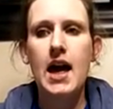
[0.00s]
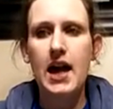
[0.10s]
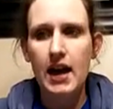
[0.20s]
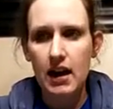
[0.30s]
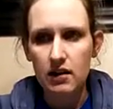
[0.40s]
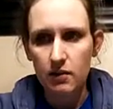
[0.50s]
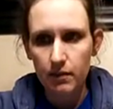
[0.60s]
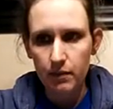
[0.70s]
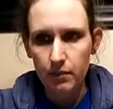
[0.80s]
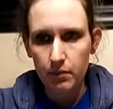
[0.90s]
and
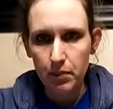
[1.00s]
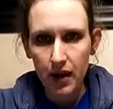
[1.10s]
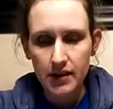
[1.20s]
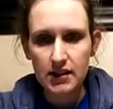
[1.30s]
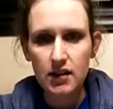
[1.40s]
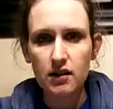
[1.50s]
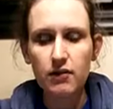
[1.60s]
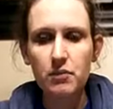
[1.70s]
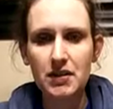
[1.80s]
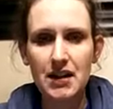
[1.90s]

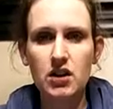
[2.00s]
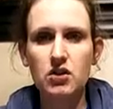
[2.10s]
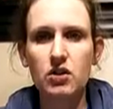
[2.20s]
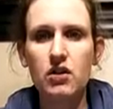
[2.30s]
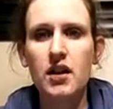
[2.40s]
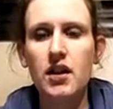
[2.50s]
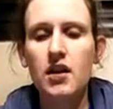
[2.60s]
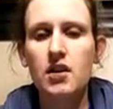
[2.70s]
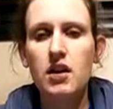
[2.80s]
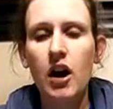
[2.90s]
positive potential,
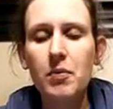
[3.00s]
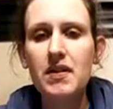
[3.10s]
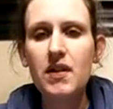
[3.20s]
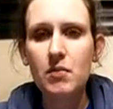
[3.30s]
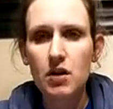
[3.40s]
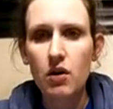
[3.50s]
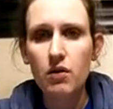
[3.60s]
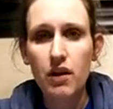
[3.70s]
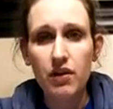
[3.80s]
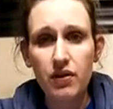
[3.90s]
helping them know
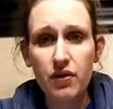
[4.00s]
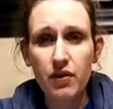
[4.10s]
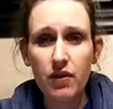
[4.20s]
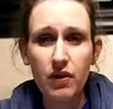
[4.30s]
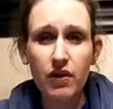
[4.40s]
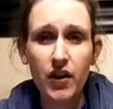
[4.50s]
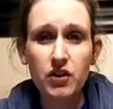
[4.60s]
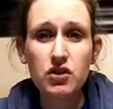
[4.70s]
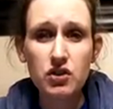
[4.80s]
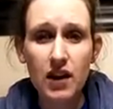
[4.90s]
that their
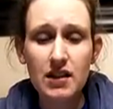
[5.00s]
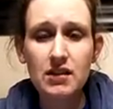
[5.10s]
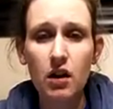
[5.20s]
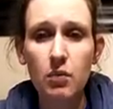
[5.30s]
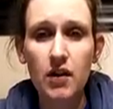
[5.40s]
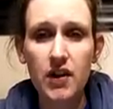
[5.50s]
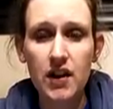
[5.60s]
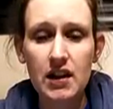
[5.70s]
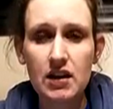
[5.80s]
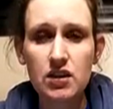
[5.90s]
strengths are what they
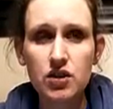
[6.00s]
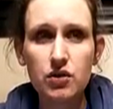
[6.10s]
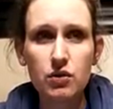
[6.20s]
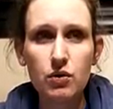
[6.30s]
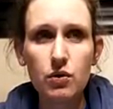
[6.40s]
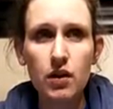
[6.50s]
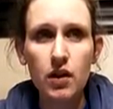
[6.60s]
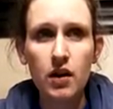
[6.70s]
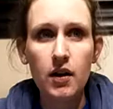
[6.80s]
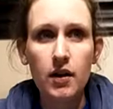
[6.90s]
need to
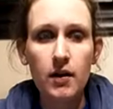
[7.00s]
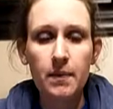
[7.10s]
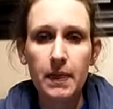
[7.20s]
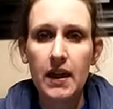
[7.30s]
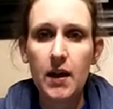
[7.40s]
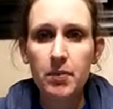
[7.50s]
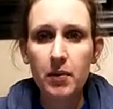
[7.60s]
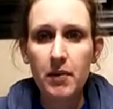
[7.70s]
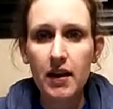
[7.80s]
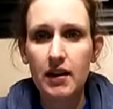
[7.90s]

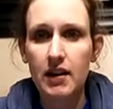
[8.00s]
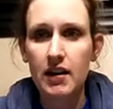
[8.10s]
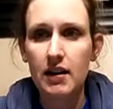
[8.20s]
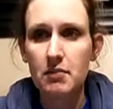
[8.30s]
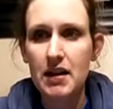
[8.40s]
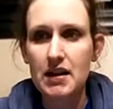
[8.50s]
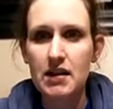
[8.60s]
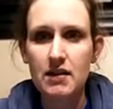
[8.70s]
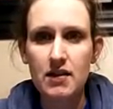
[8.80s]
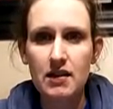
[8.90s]
implement in
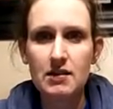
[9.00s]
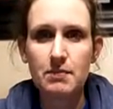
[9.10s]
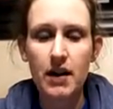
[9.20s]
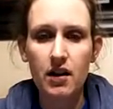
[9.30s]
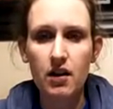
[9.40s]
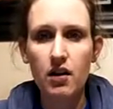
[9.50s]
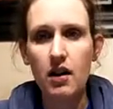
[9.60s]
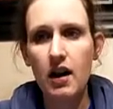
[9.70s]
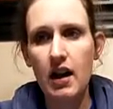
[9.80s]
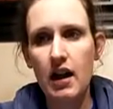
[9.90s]
making things better,
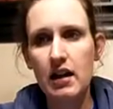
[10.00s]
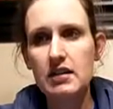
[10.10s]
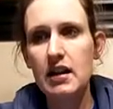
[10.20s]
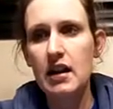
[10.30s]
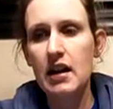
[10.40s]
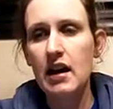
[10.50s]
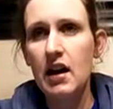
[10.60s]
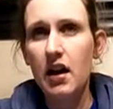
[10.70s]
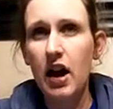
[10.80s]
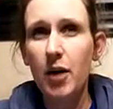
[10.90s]
and
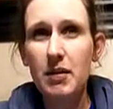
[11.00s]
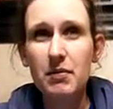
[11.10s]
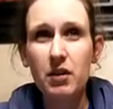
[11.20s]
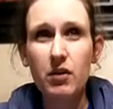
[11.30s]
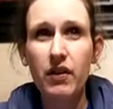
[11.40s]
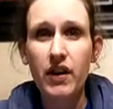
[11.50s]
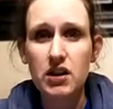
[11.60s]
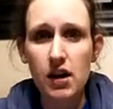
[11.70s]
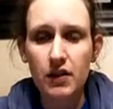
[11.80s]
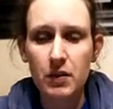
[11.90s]
helping them know that they
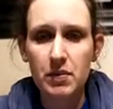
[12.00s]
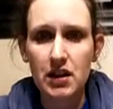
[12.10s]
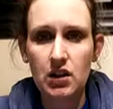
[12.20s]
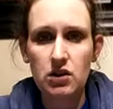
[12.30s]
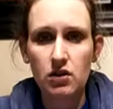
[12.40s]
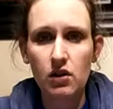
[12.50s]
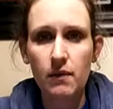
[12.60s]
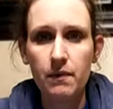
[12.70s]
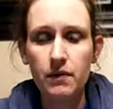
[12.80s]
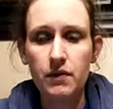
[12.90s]
do have the potential
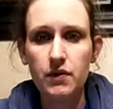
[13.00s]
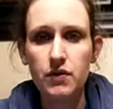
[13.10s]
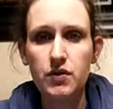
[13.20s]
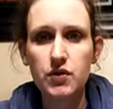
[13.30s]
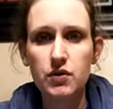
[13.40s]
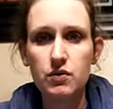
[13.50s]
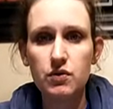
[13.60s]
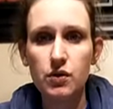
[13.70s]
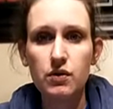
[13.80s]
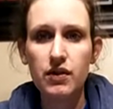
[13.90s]
to
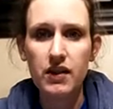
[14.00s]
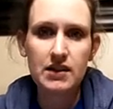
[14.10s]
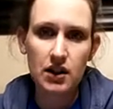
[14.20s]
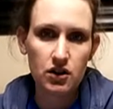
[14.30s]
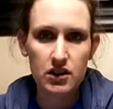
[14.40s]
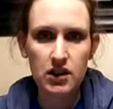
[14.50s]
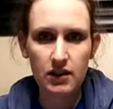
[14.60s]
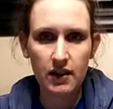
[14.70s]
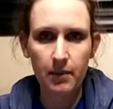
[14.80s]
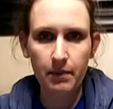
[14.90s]
do the things that you're teaching
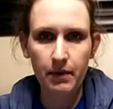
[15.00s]
them.